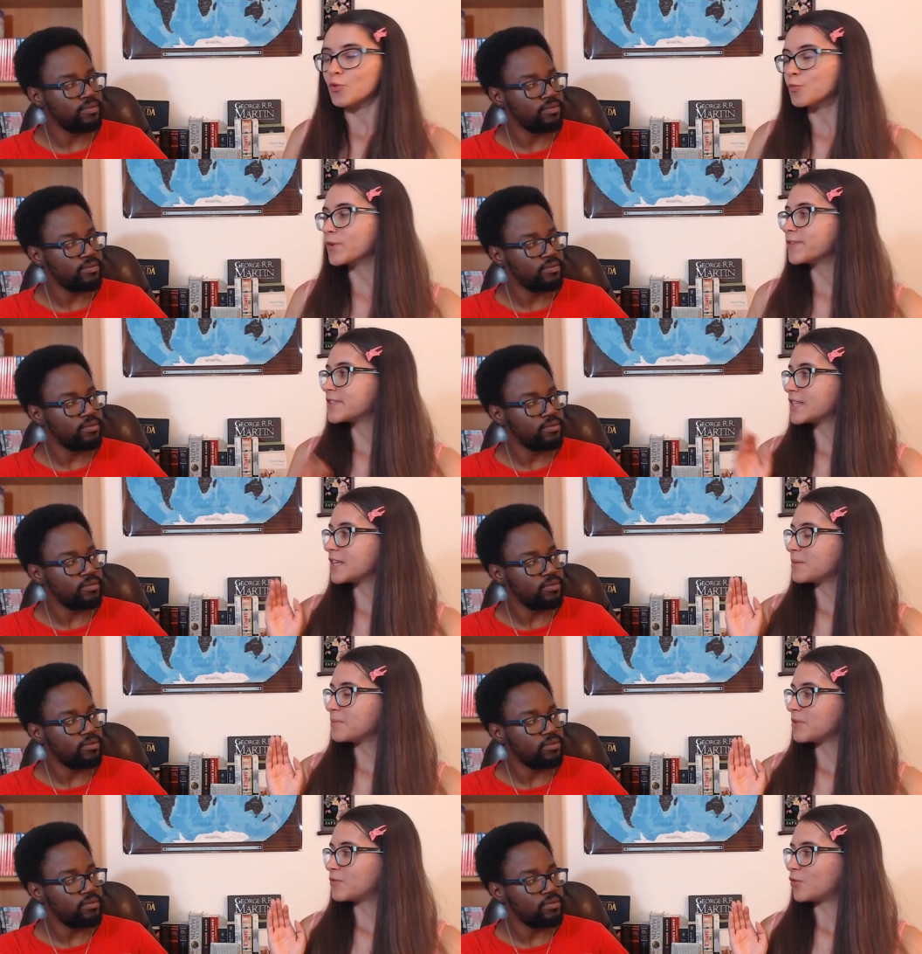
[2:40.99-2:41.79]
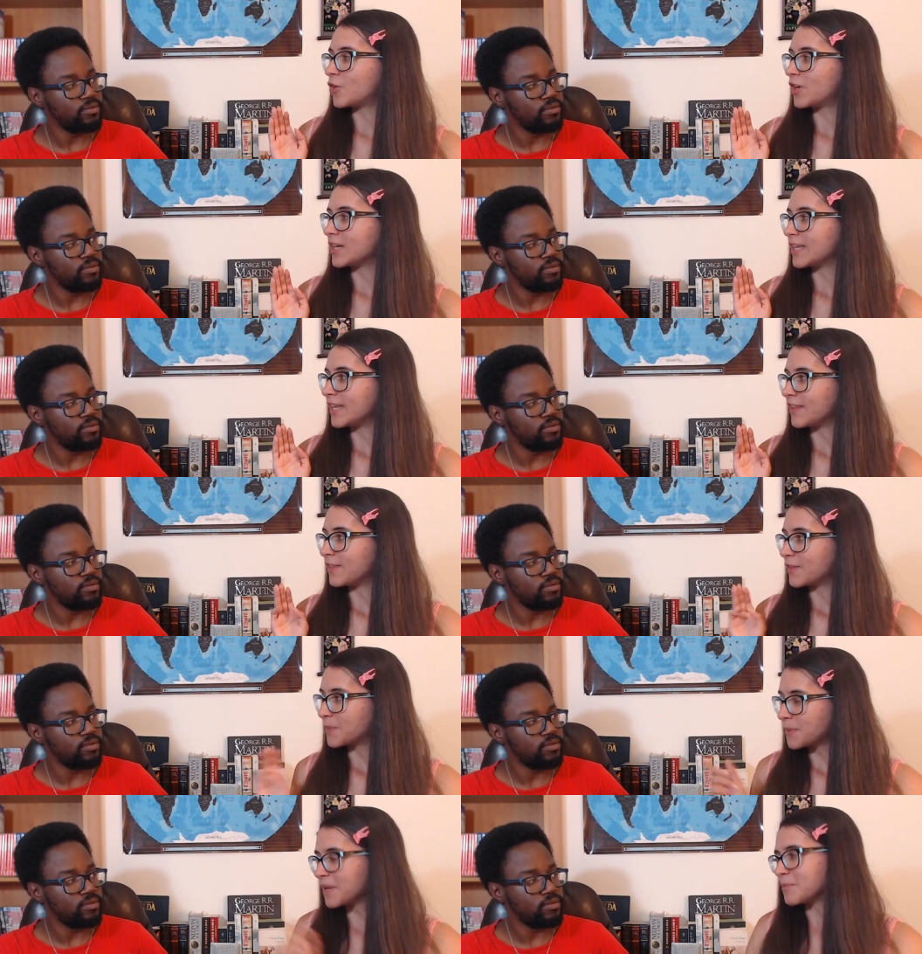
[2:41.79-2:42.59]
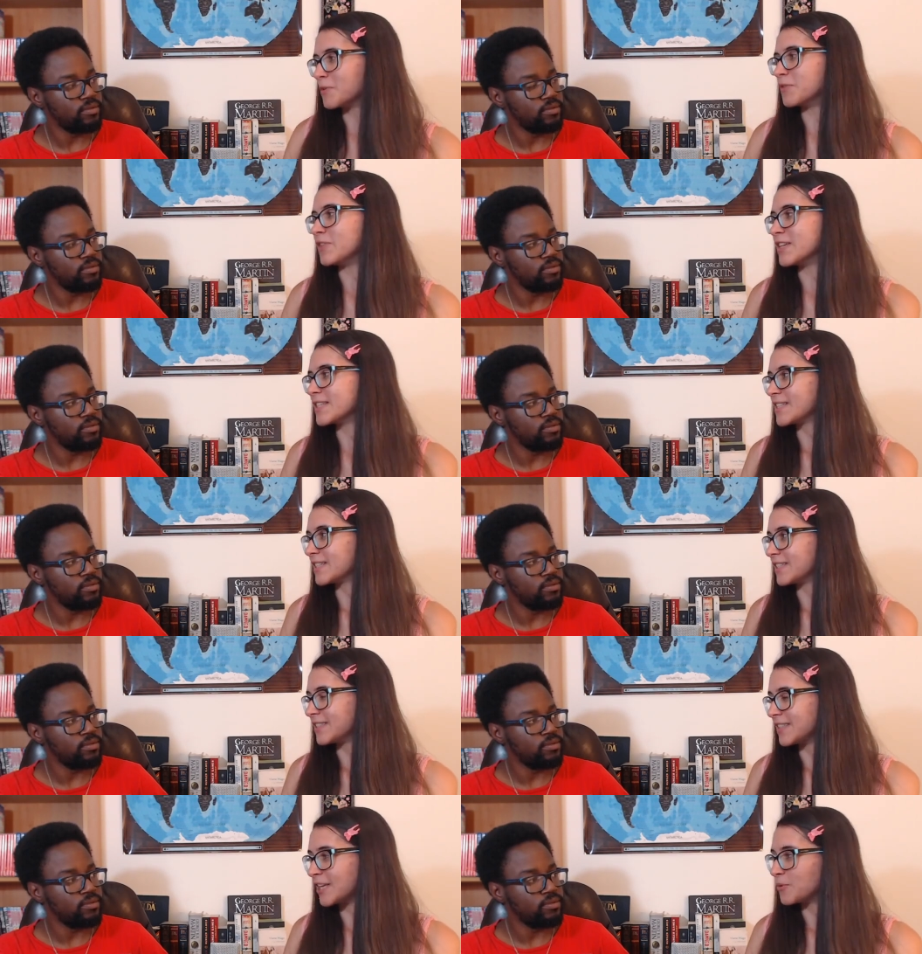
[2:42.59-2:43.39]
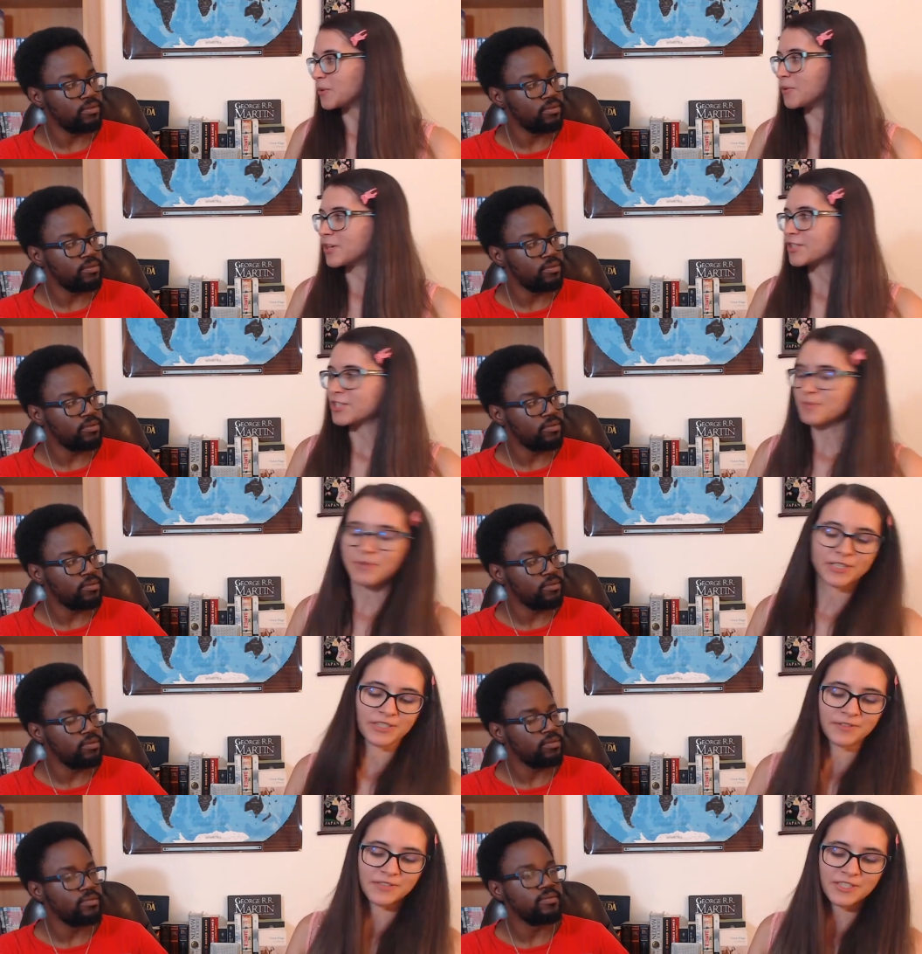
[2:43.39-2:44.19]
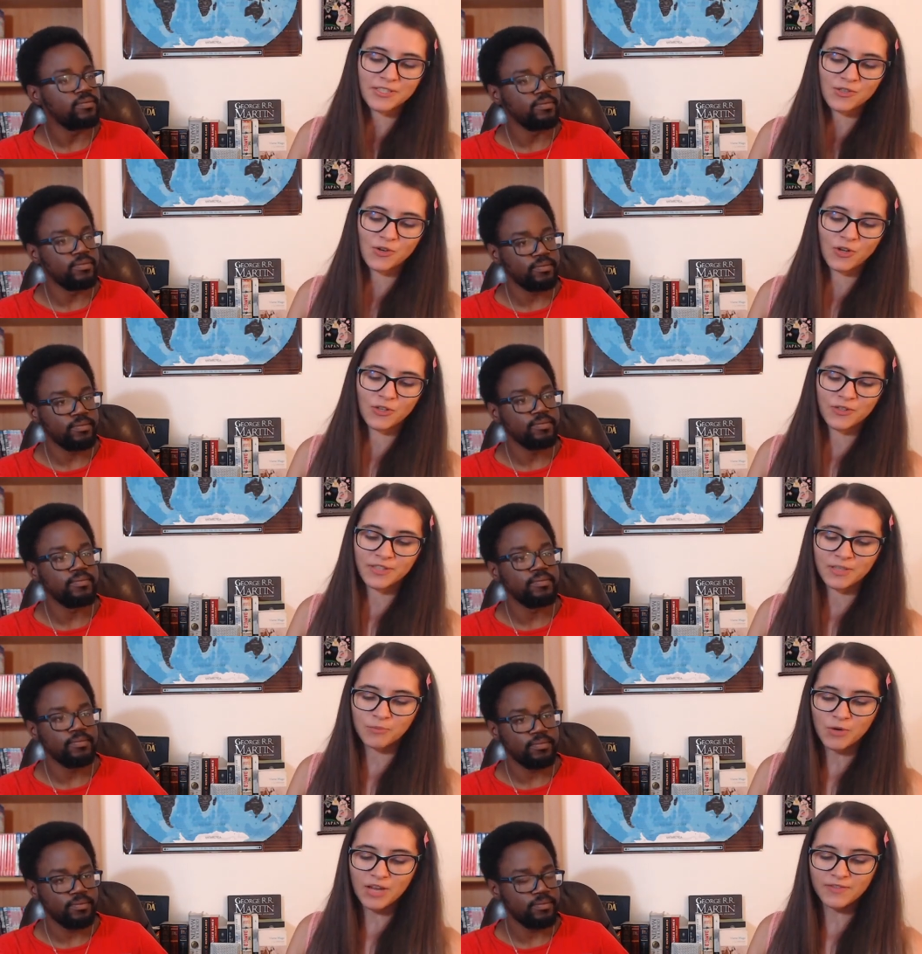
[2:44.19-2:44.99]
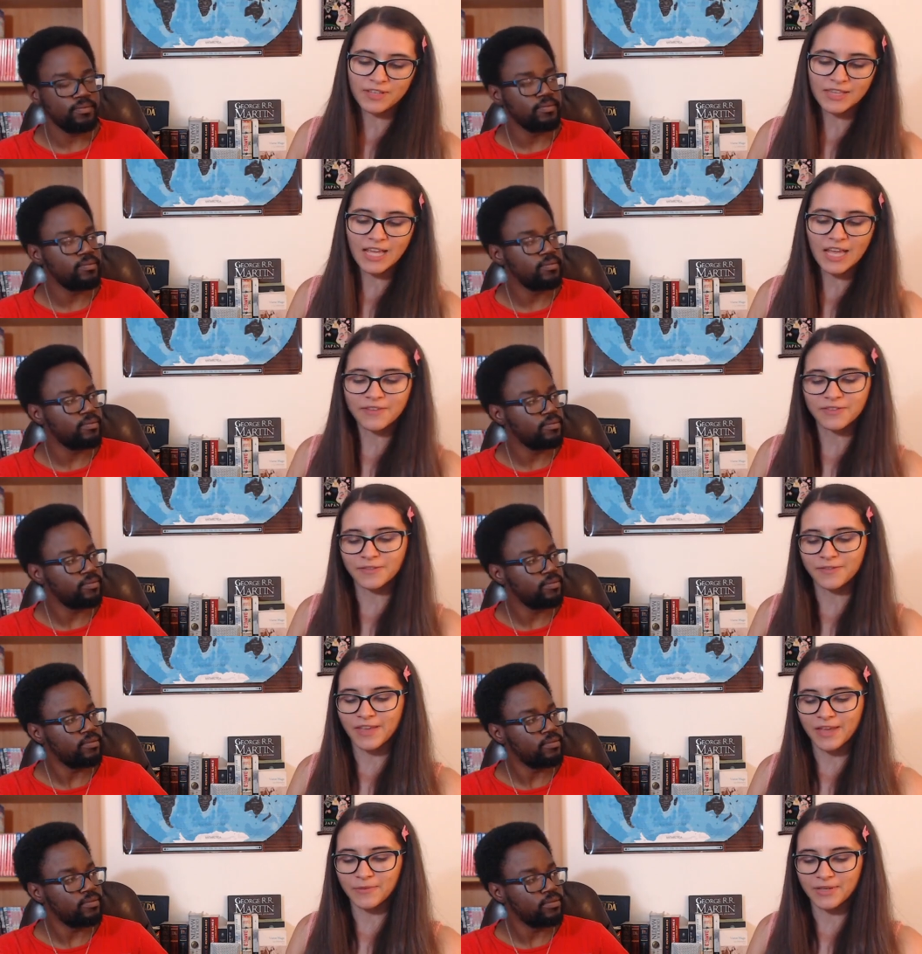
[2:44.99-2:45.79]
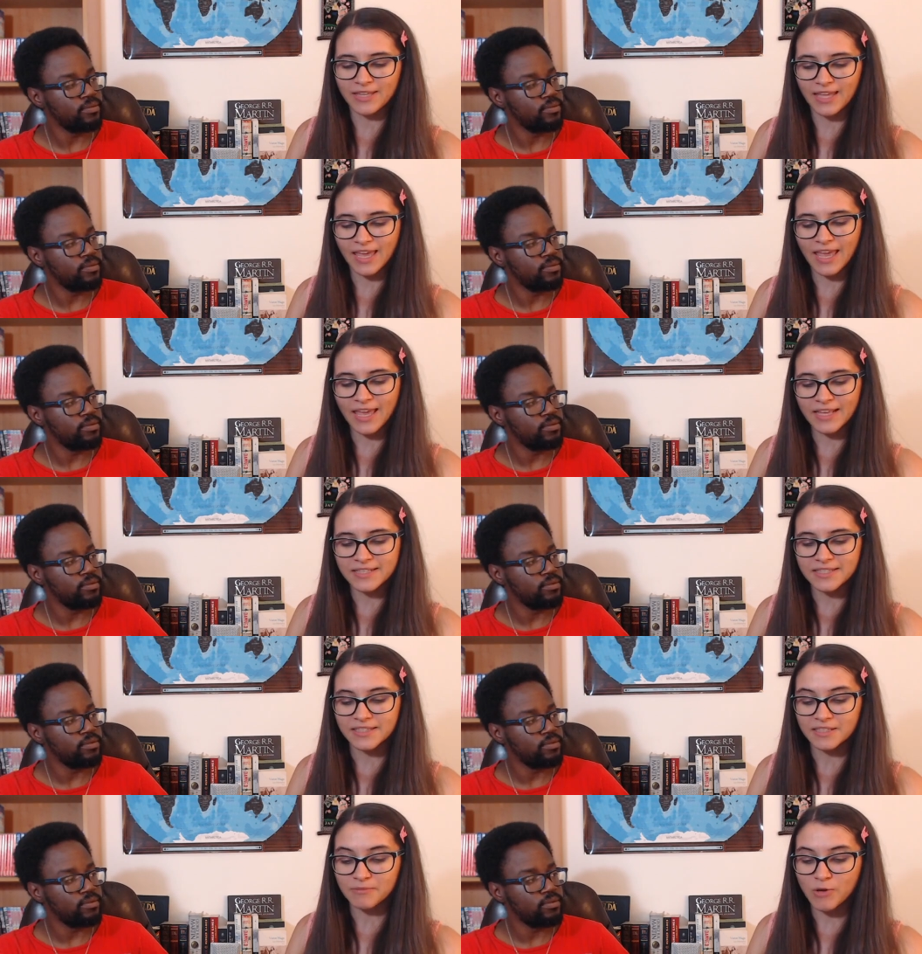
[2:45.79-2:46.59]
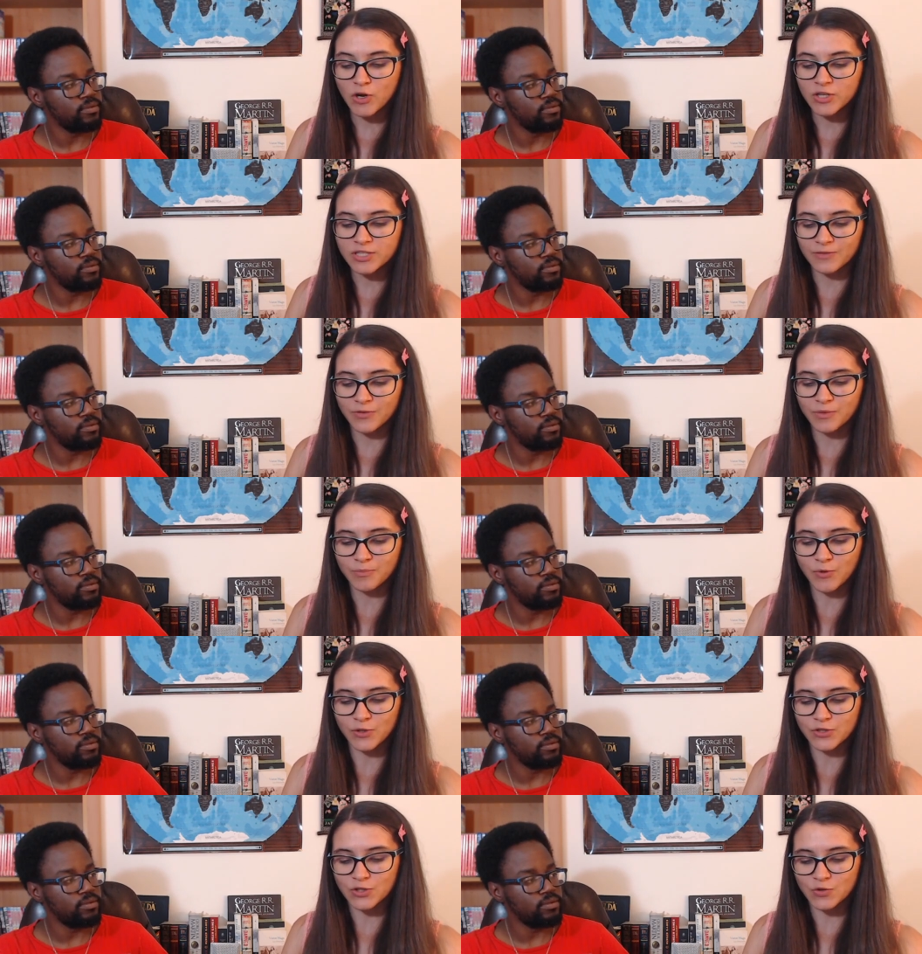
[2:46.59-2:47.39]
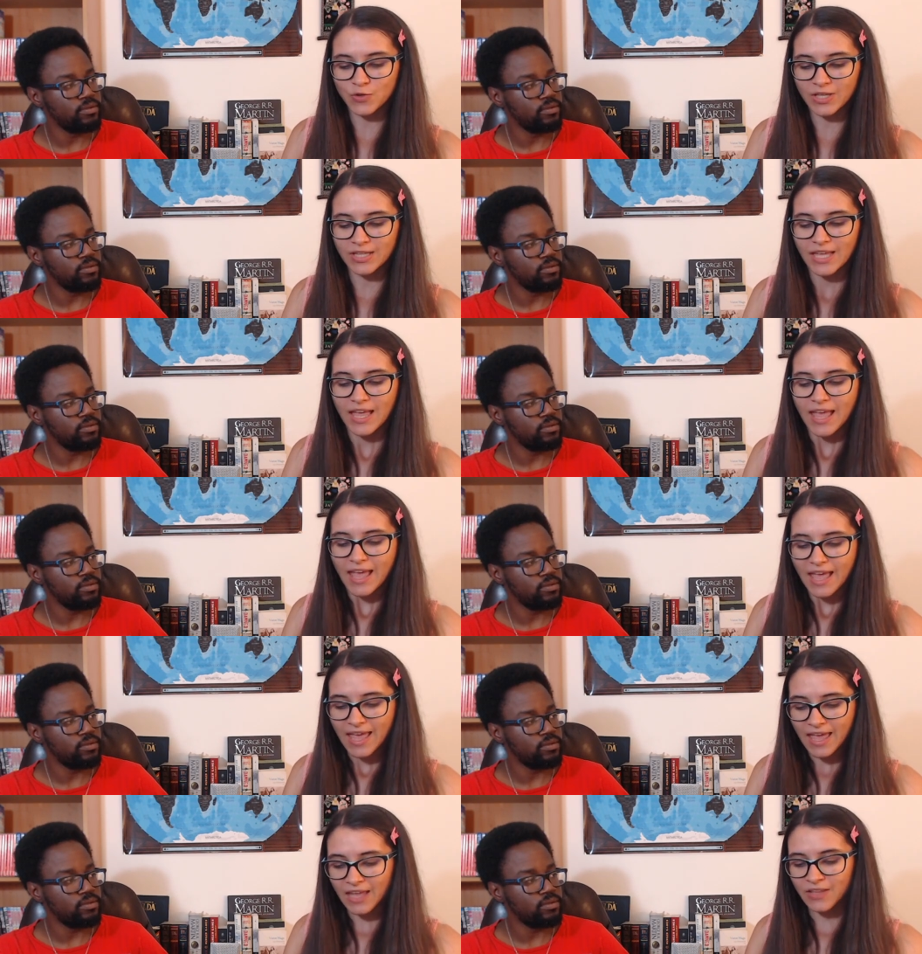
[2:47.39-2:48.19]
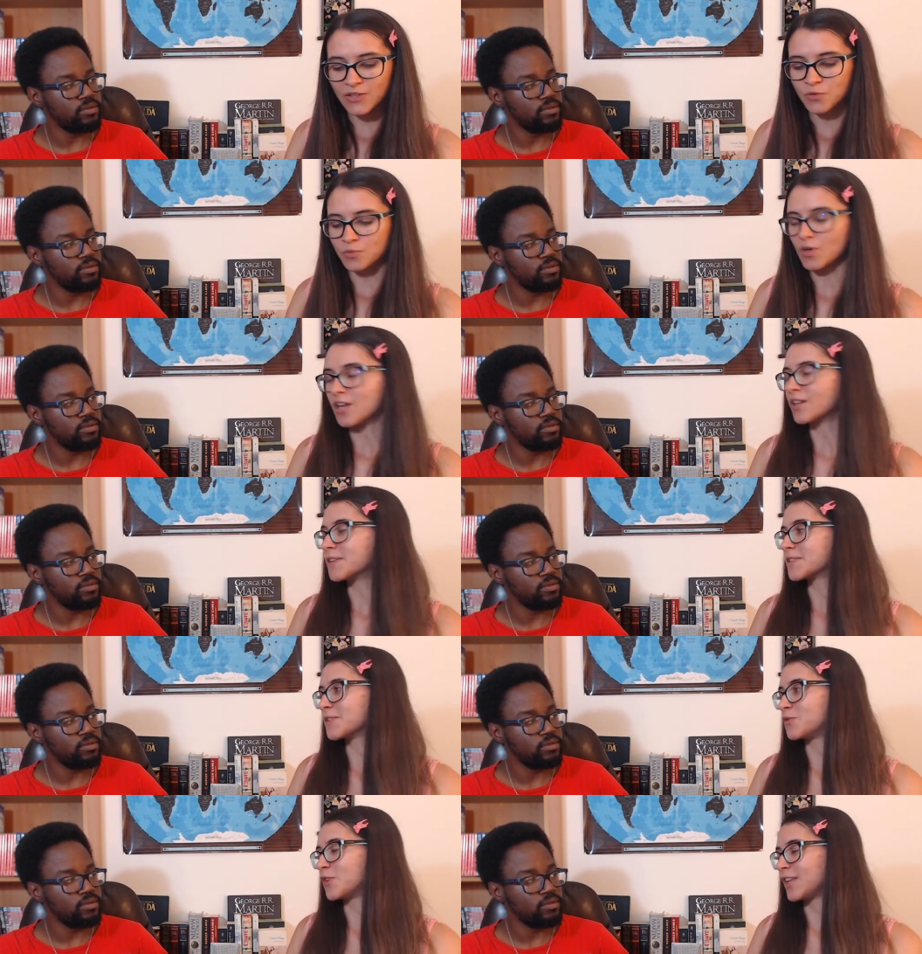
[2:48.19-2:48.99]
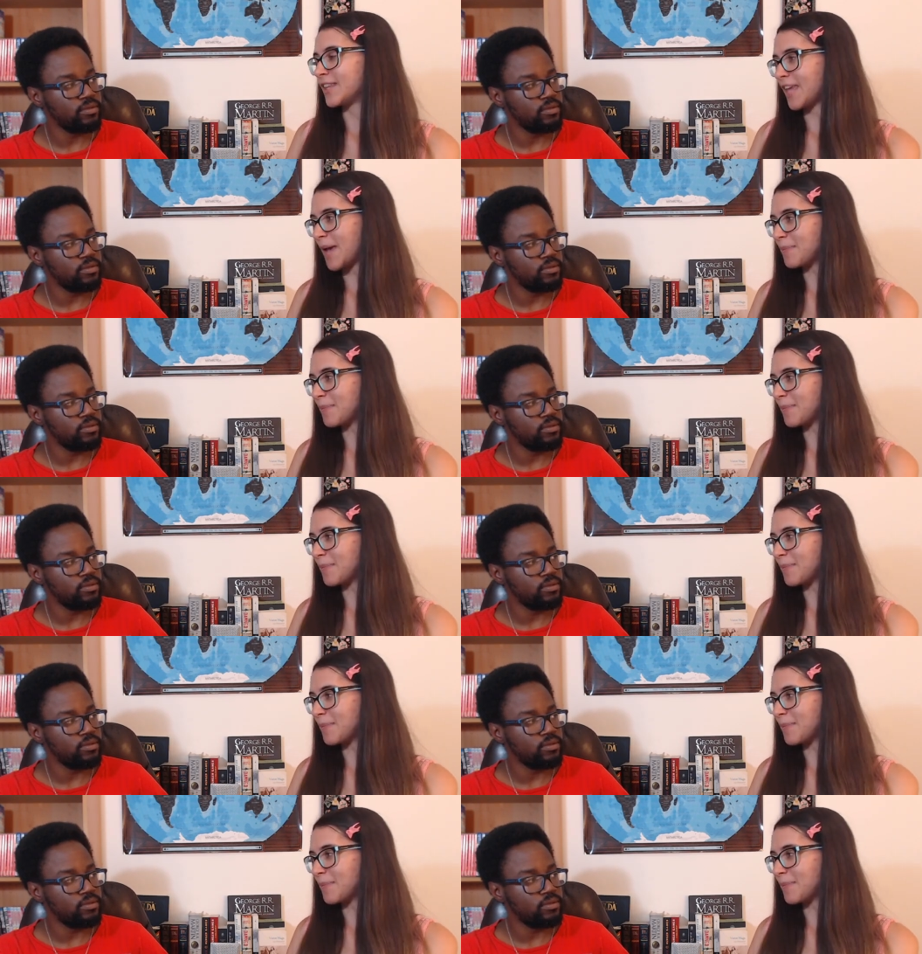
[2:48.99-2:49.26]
Speaker 1: we've seen before in three movies that we watch as part of this goal, The Private Life of Henry the eighth, The Barretts of Wimpole Street, and Ruggles of Red Gap.